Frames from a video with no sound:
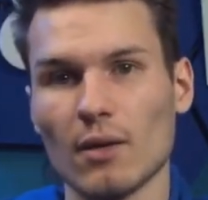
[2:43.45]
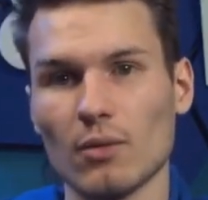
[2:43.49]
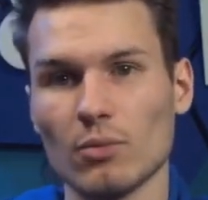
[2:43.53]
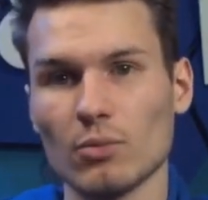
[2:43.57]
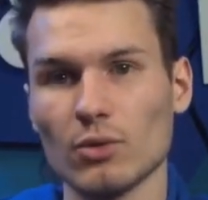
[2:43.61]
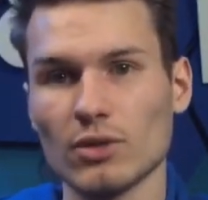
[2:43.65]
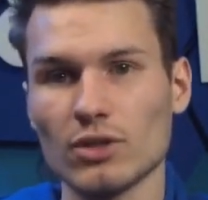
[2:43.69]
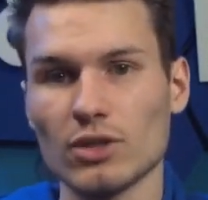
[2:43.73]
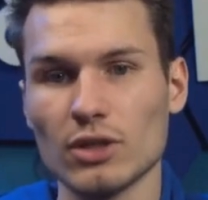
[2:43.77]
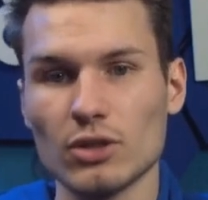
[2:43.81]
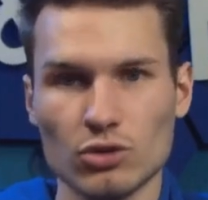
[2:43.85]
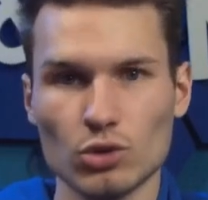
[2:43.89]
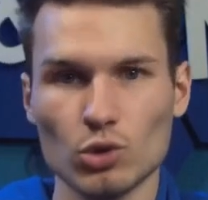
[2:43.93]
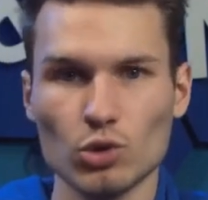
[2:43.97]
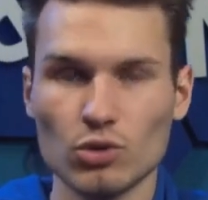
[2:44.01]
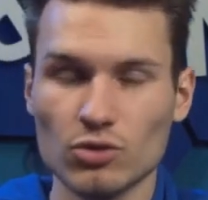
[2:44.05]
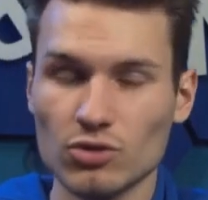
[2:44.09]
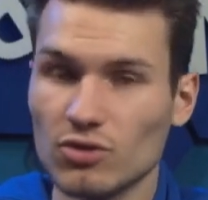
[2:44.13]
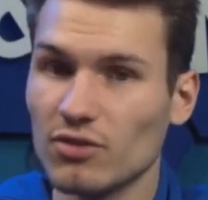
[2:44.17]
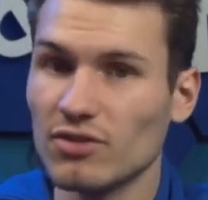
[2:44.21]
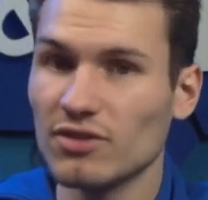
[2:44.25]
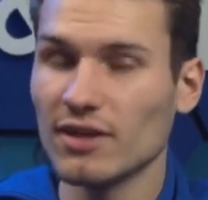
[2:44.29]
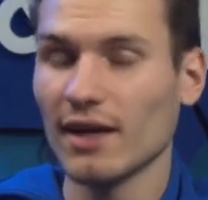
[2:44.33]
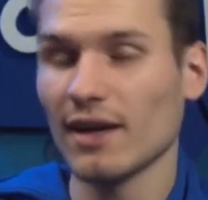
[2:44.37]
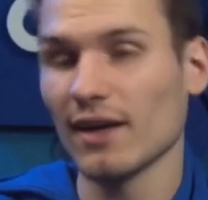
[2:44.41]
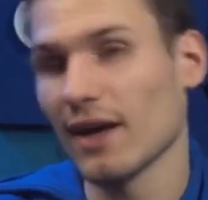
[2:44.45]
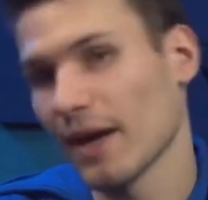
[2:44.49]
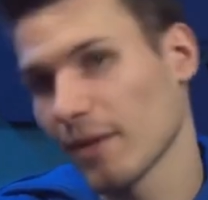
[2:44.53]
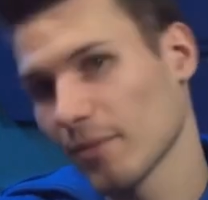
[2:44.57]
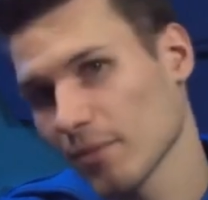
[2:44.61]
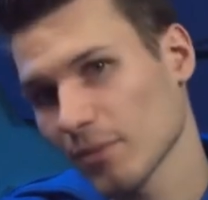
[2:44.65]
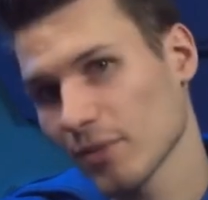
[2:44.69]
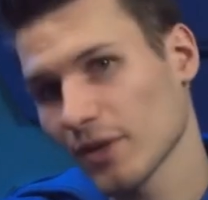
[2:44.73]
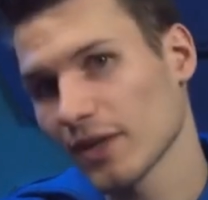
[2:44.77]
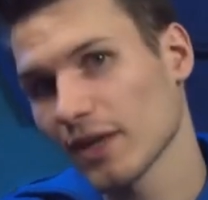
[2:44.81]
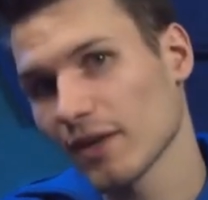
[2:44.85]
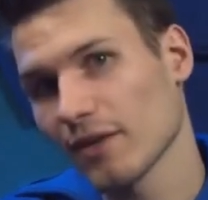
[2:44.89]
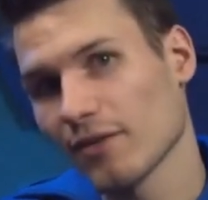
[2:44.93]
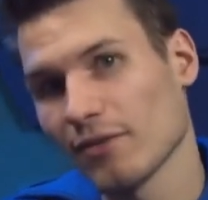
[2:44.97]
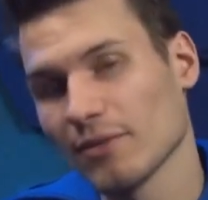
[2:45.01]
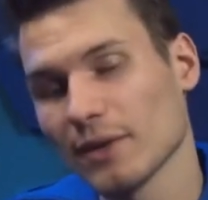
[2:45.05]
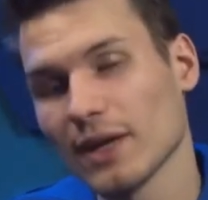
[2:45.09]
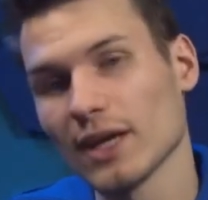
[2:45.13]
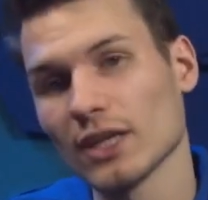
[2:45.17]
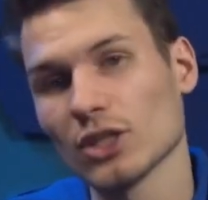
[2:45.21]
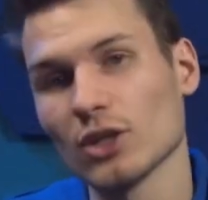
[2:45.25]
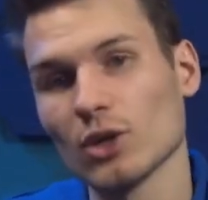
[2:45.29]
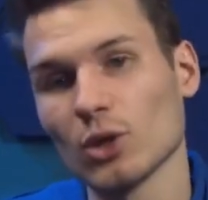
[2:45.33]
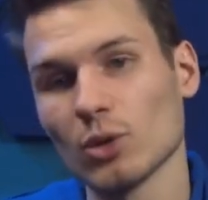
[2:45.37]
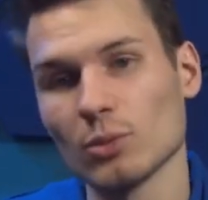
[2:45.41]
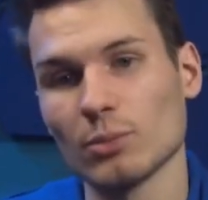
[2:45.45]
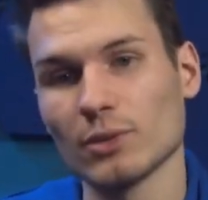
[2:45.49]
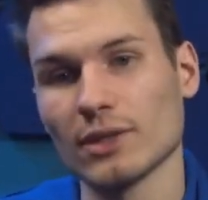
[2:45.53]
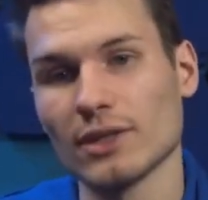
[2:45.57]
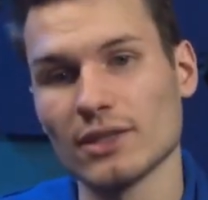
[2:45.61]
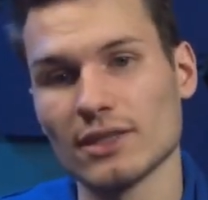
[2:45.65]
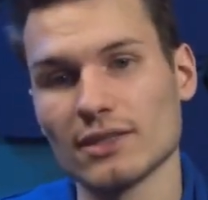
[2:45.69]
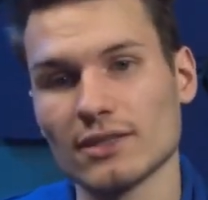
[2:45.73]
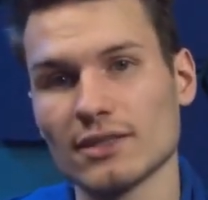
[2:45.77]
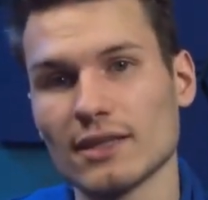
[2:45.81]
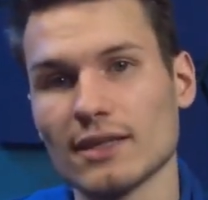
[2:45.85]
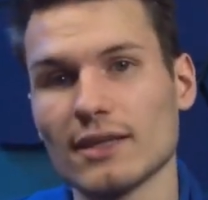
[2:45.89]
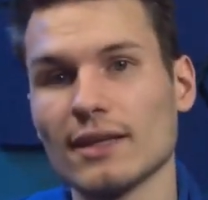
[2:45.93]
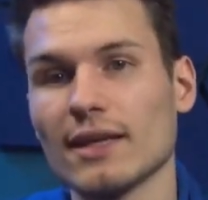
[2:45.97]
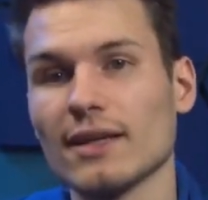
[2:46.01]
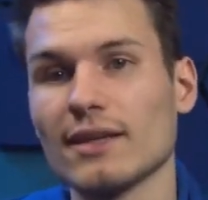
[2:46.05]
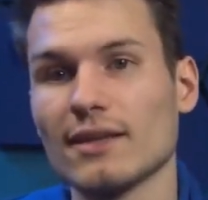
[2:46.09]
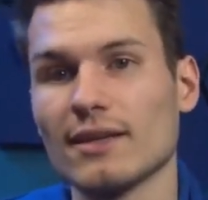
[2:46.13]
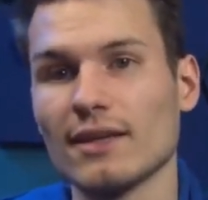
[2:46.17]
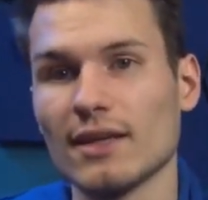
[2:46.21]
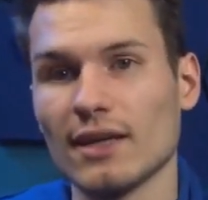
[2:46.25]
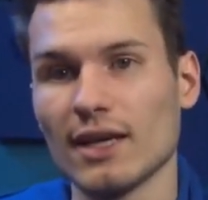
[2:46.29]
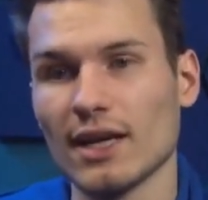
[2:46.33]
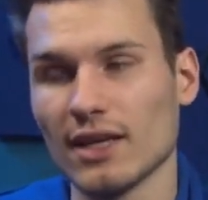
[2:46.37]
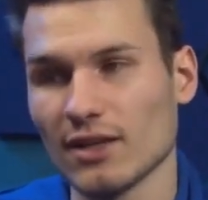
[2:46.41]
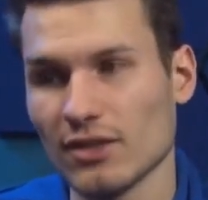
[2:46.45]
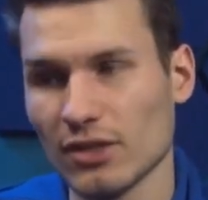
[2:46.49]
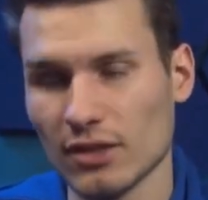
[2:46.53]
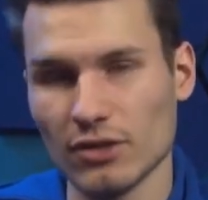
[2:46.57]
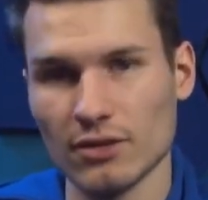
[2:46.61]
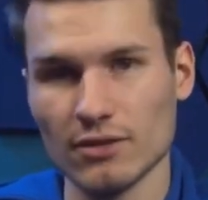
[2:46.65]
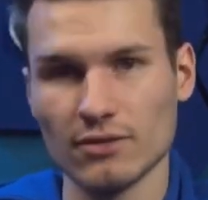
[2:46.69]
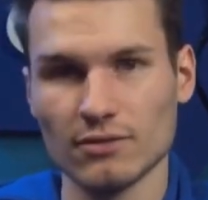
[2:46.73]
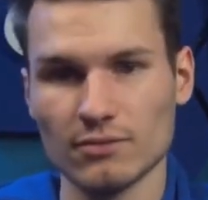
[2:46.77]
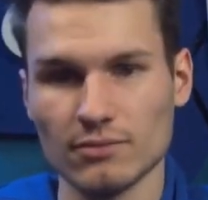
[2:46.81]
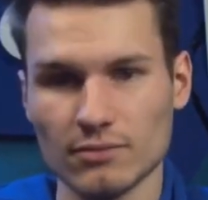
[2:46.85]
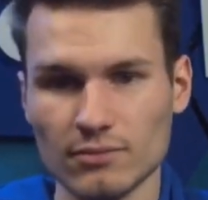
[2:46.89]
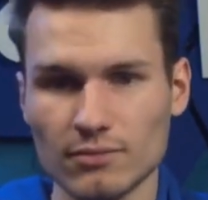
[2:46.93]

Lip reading: which is also set up with a fresh Home Assistant installation.